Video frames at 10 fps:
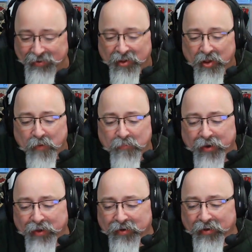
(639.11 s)

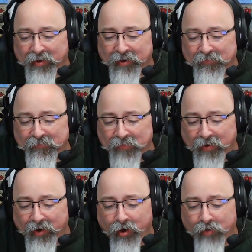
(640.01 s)
But all right,
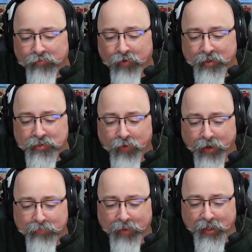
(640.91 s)
off white to white
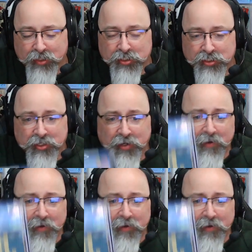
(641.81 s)
pages.